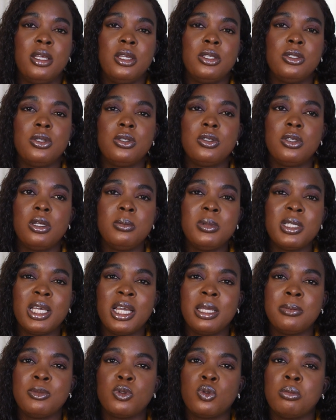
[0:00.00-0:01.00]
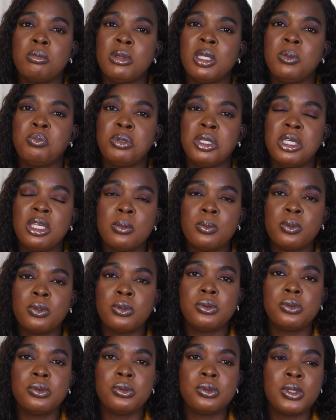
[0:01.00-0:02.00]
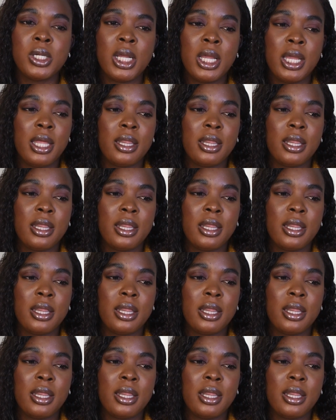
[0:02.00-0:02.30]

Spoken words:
so sometimes we meet people